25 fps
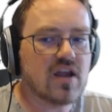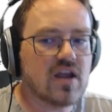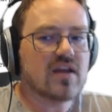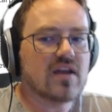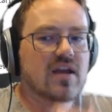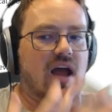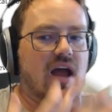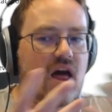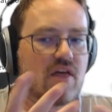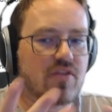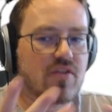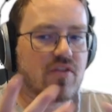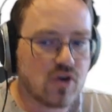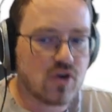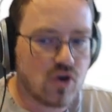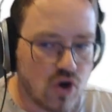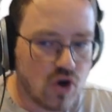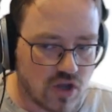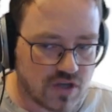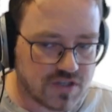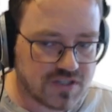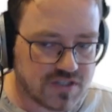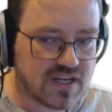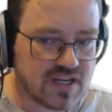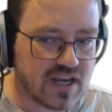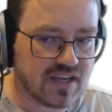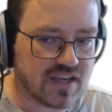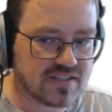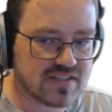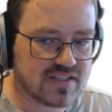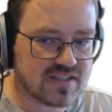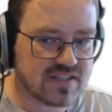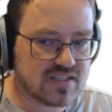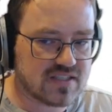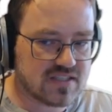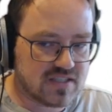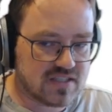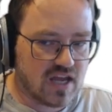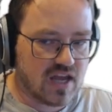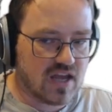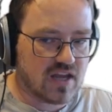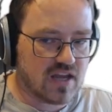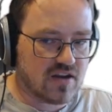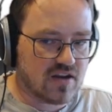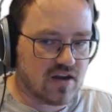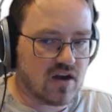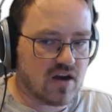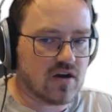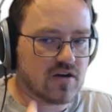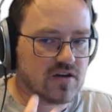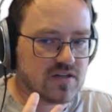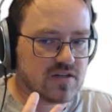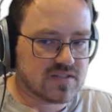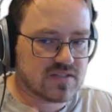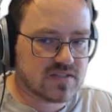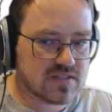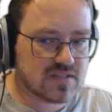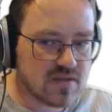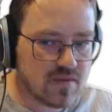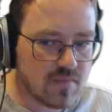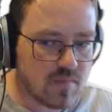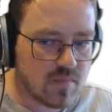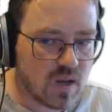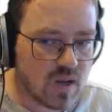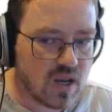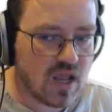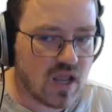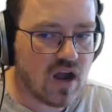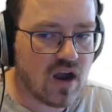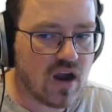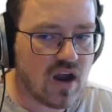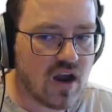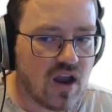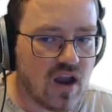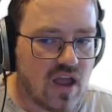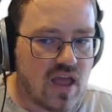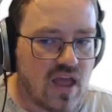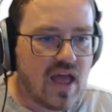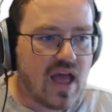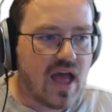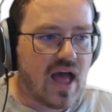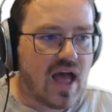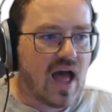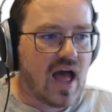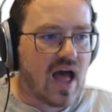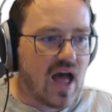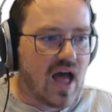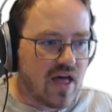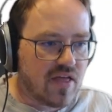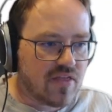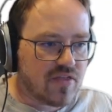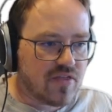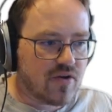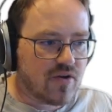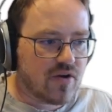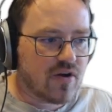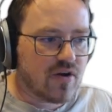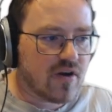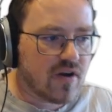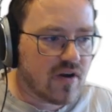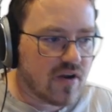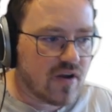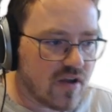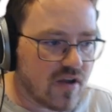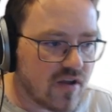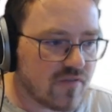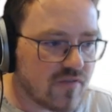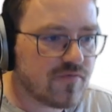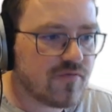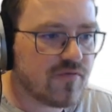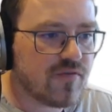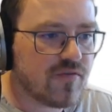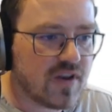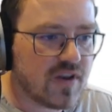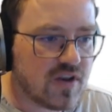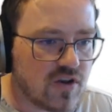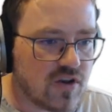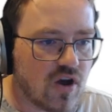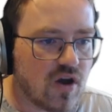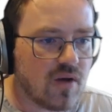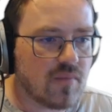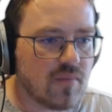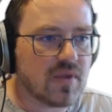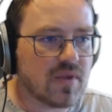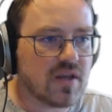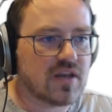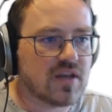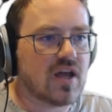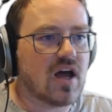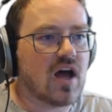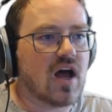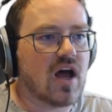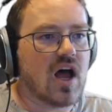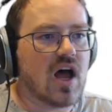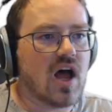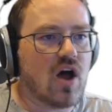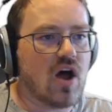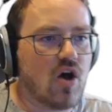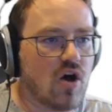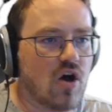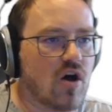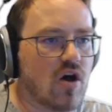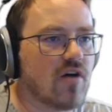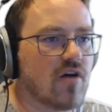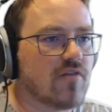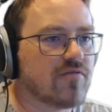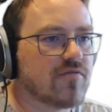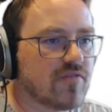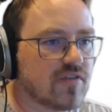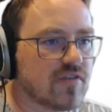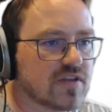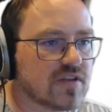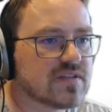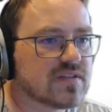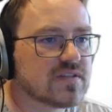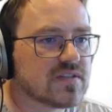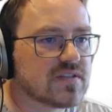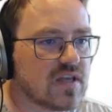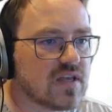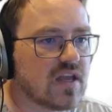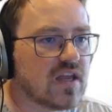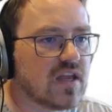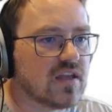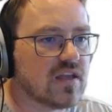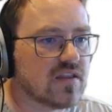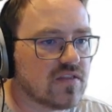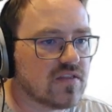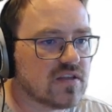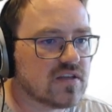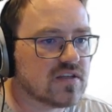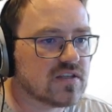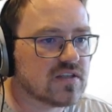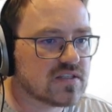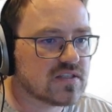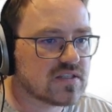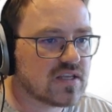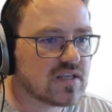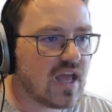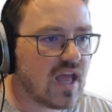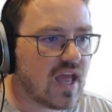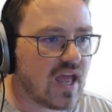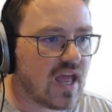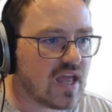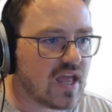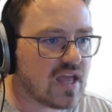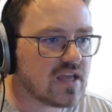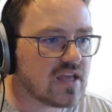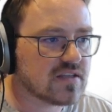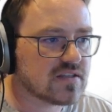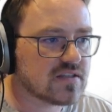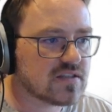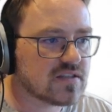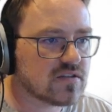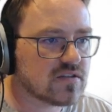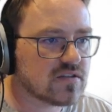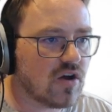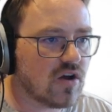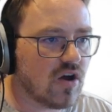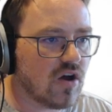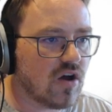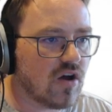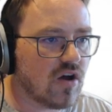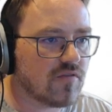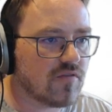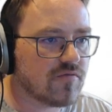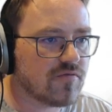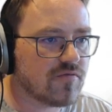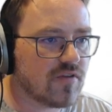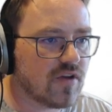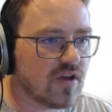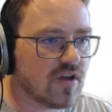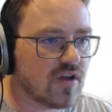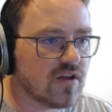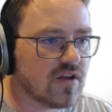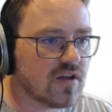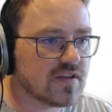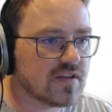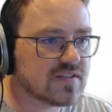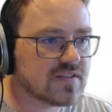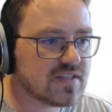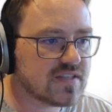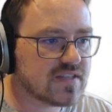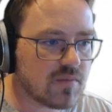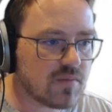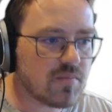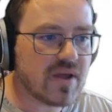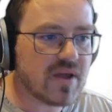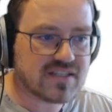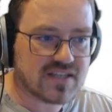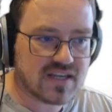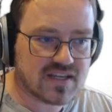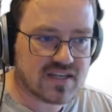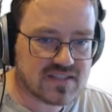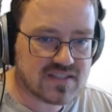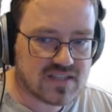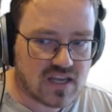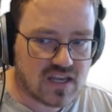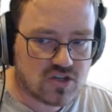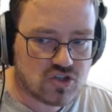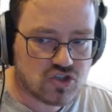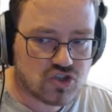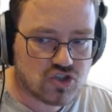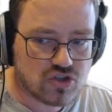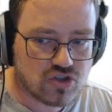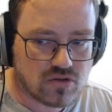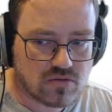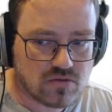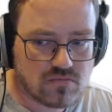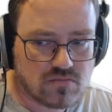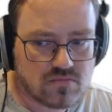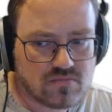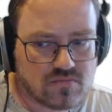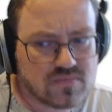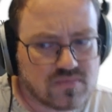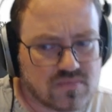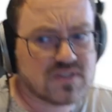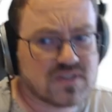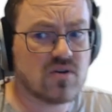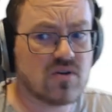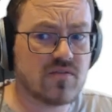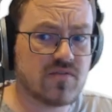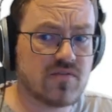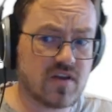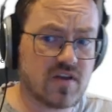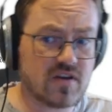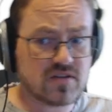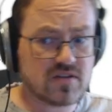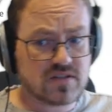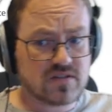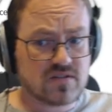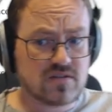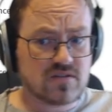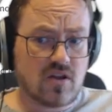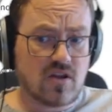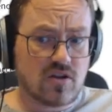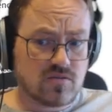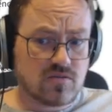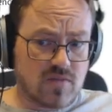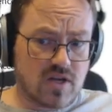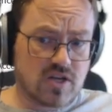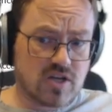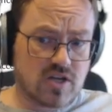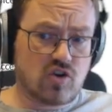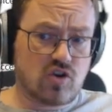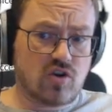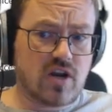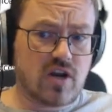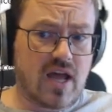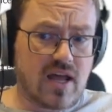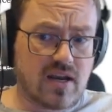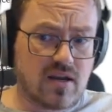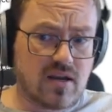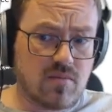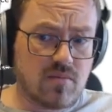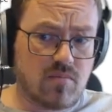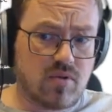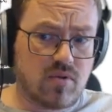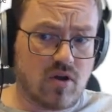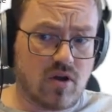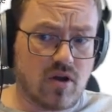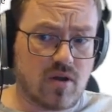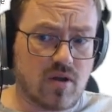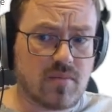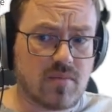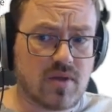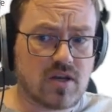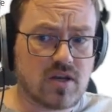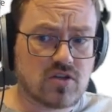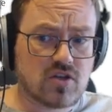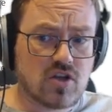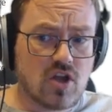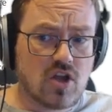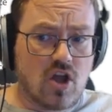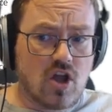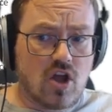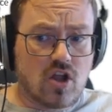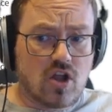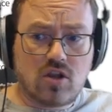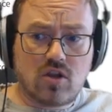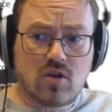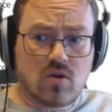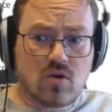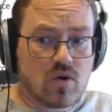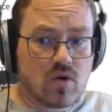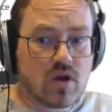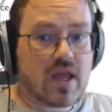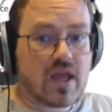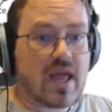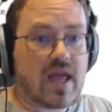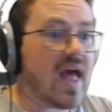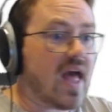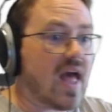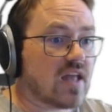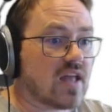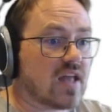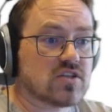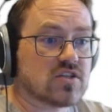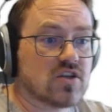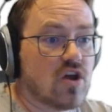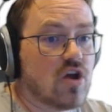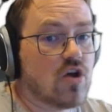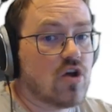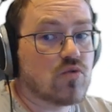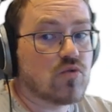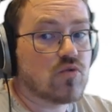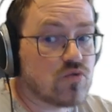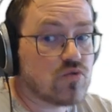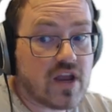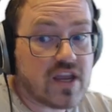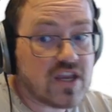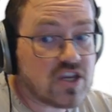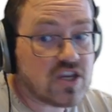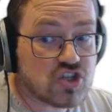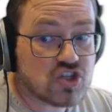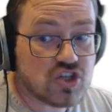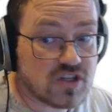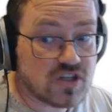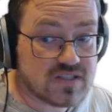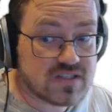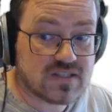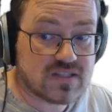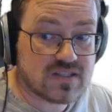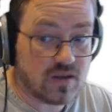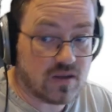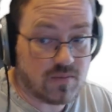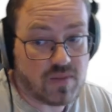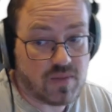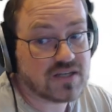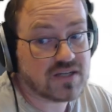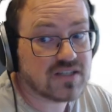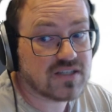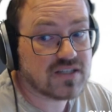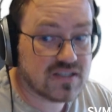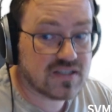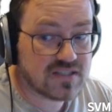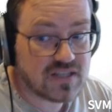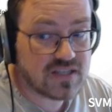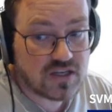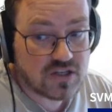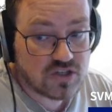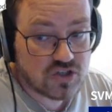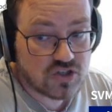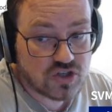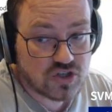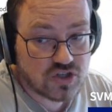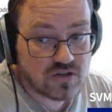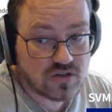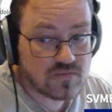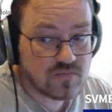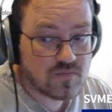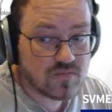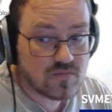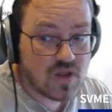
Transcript: other contexts that are similar, other phenomena of, say in this case, of stigmatization. So if there's not much on unemployment, look at racial stigmatization